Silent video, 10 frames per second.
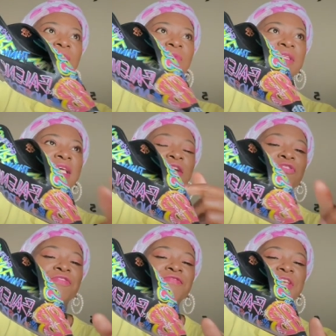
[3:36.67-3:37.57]
what they
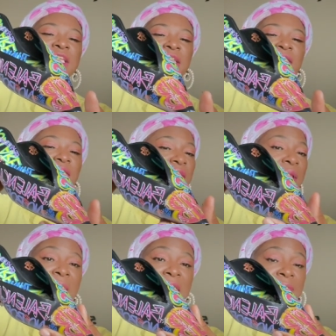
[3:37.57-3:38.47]
graffiti. They
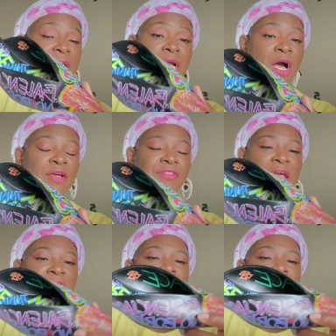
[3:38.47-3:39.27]
might be called that.